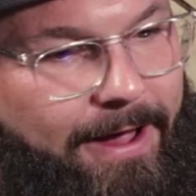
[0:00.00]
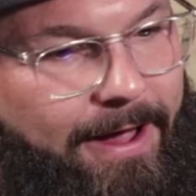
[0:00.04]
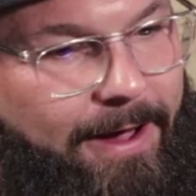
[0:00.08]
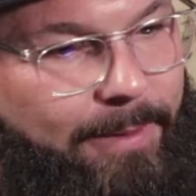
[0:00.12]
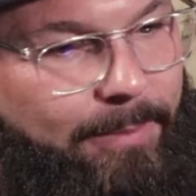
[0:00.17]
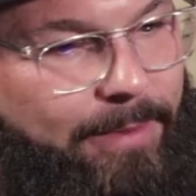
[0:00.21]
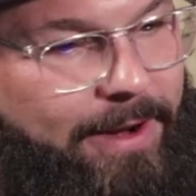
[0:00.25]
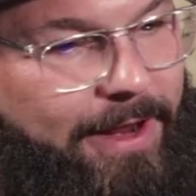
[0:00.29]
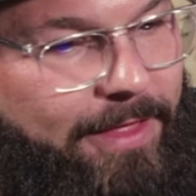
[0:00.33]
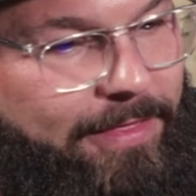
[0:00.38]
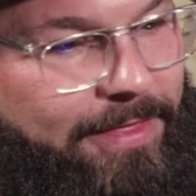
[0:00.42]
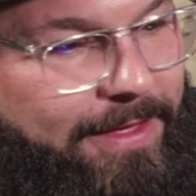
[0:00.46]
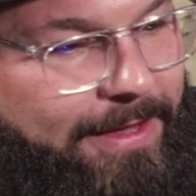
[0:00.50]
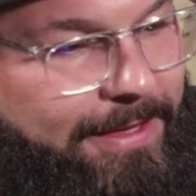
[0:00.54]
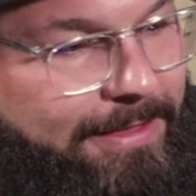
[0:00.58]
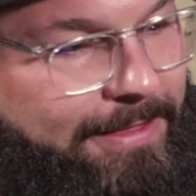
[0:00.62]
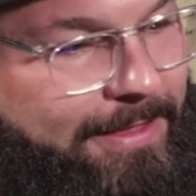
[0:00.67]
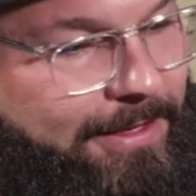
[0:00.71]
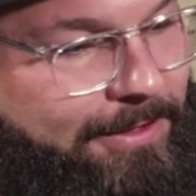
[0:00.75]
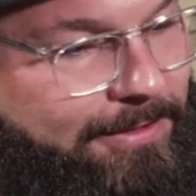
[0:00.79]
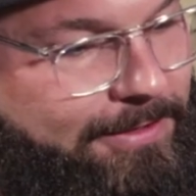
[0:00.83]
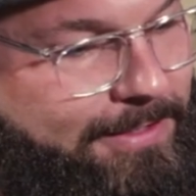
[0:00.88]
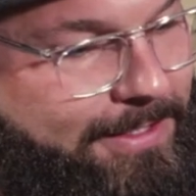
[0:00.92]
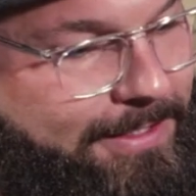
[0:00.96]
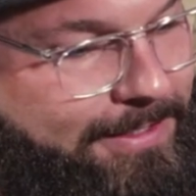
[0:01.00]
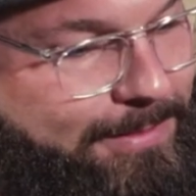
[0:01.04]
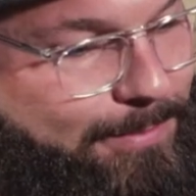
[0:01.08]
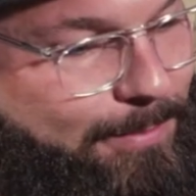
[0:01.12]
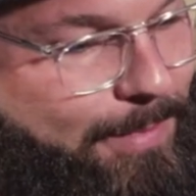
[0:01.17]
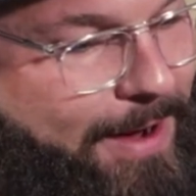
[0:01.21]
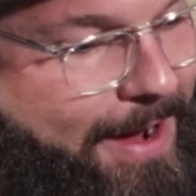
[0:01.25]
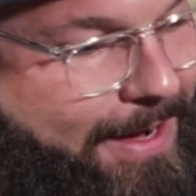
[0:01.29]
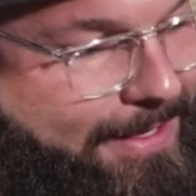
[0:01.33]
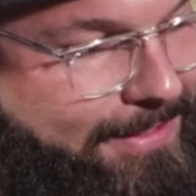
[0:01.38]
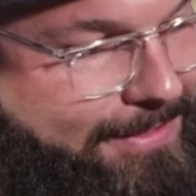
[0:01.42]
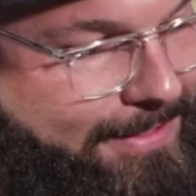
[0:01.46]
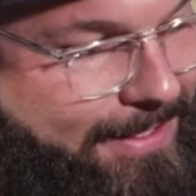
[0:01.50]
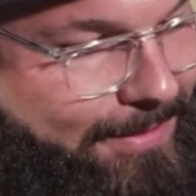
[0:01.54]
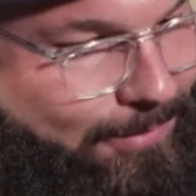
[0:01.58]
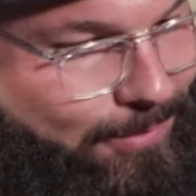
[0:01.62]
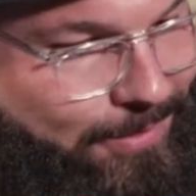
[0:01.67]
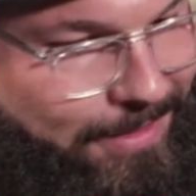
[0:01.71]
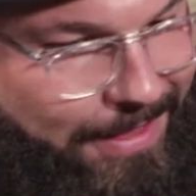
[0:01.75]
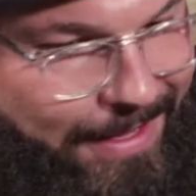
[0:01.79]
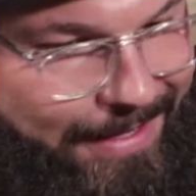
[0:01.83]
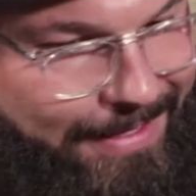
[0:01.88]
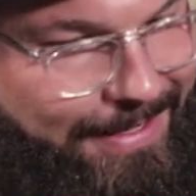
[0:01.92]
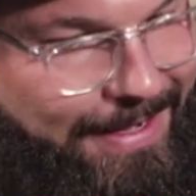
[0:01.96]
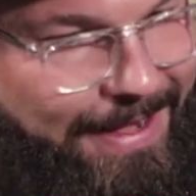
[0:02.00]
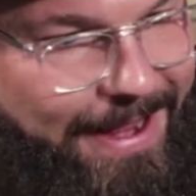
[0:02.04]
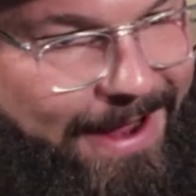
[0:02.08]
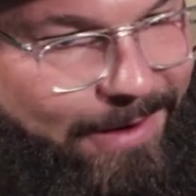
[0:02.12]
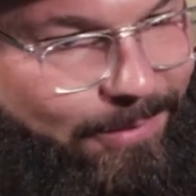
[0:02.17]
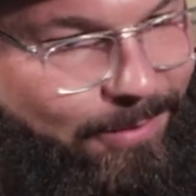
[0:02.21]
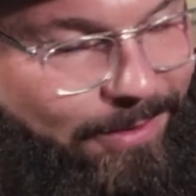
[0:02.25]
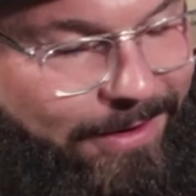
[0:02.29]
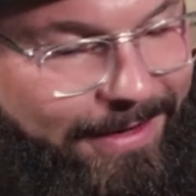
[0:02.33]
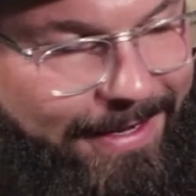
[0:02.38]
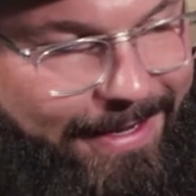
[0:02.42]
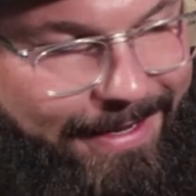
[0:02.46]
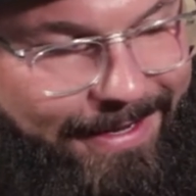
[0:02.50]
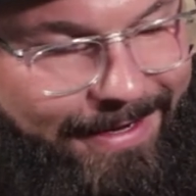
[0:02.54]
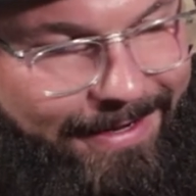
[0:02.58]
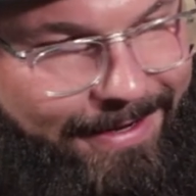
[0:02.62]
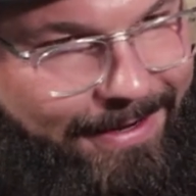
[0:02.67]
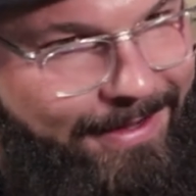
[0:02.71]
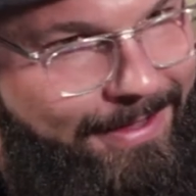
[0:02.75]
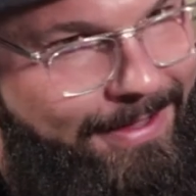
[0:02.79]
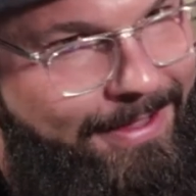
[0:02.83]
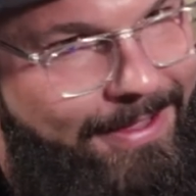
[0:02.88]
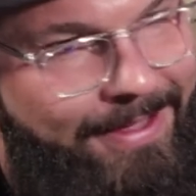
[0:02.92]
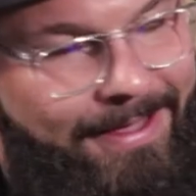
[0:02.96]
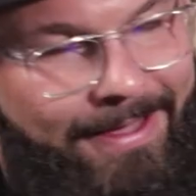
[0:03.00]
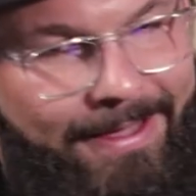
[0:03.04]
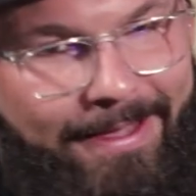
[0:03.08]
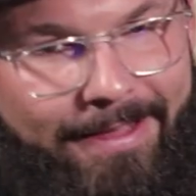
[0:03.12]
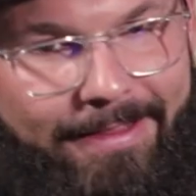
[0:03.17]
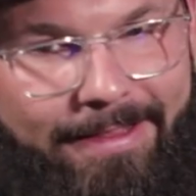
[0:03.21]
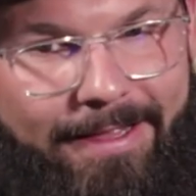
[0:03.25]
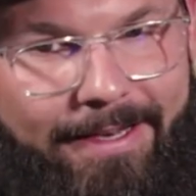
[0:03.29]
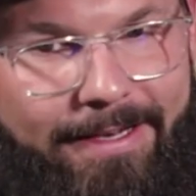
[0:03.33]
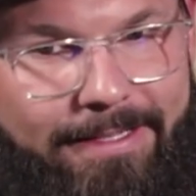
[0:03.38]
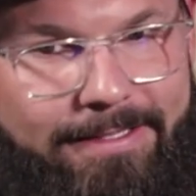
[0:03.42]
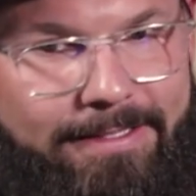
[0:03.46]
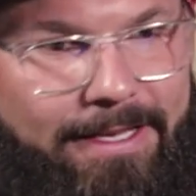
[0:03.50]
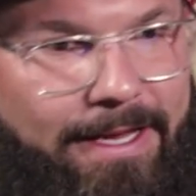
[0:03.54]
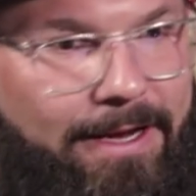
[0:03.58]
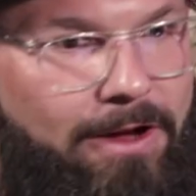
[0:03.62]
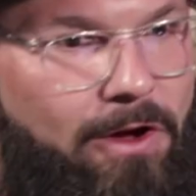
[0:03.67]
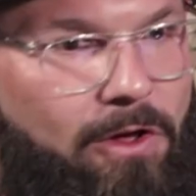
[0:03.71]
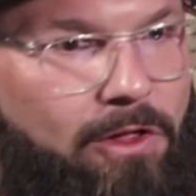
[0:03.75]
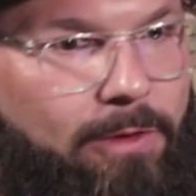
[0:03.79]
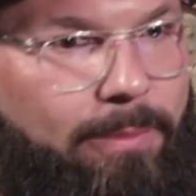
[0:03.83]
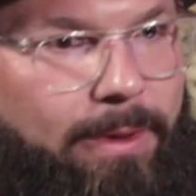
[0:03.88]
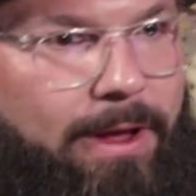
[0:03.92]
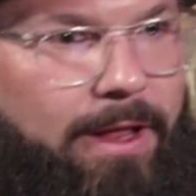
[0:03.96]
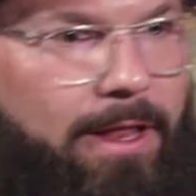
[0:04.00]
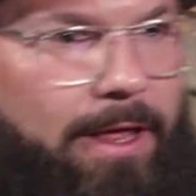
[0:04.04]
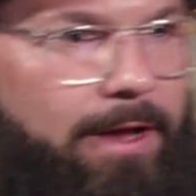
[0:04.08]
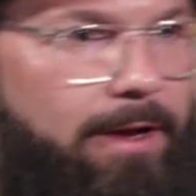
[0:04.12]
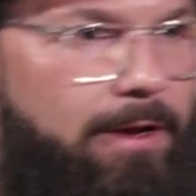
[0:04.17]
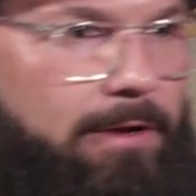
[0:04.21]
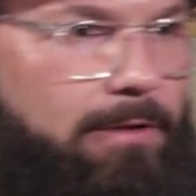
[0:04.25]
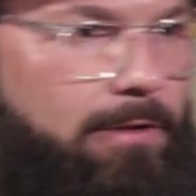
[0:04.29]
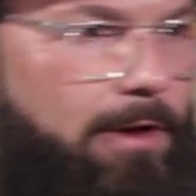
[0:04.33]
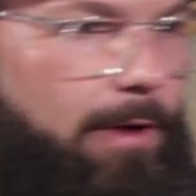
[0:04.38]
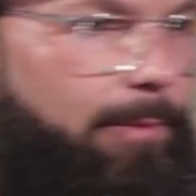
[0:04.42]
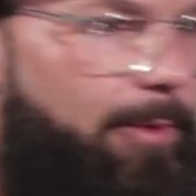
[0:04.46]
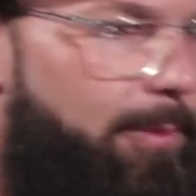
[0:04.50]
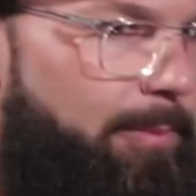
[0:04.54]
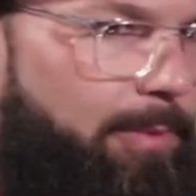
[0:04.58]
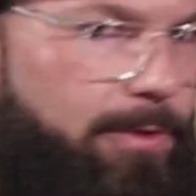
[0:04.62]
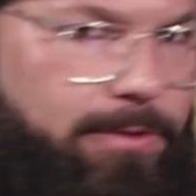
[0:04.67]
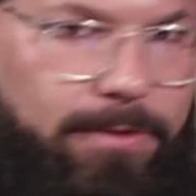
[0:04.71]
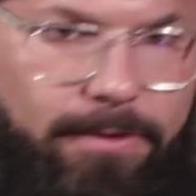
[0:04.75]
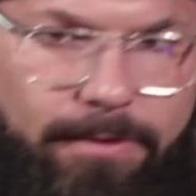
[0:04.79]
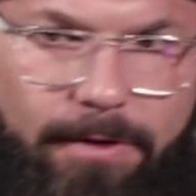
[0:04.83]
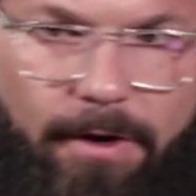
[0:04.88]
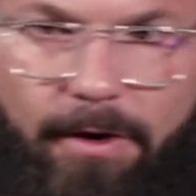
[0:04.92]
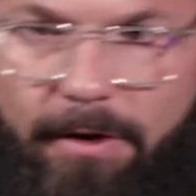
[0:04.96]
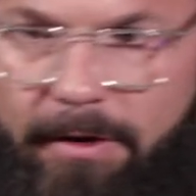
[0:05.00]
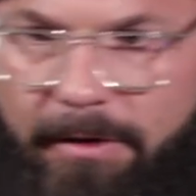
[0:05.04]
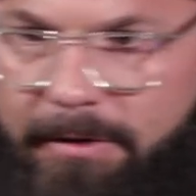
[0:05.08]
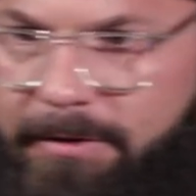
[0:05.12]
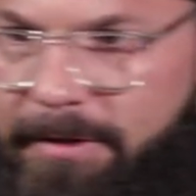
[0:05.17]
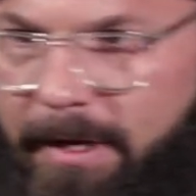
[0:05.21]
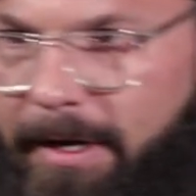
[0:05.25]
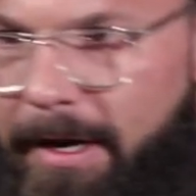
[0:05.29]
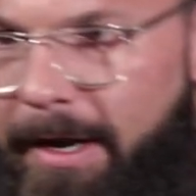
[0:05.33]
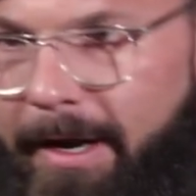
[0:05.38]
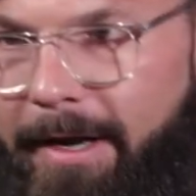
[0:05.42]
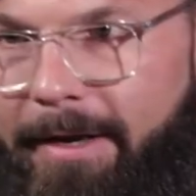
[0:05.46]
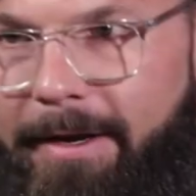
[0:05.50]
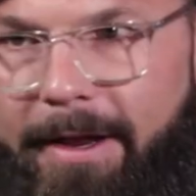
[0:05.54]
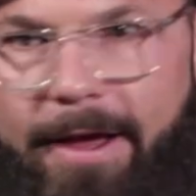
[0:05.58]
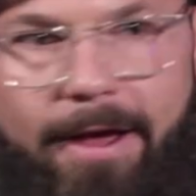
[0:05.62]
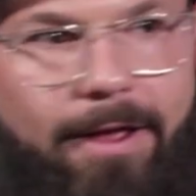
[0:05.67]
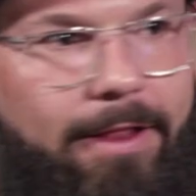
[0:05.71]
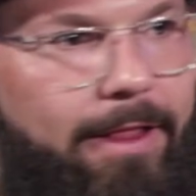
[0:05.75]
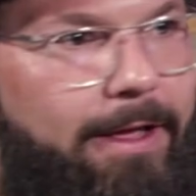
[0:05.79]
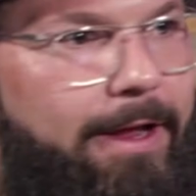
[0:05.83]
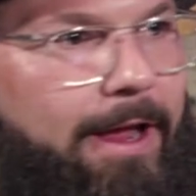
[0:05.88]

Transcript: Uh, but I think there's this mindset with like networking that it's like all about like how many business cards can I hand out?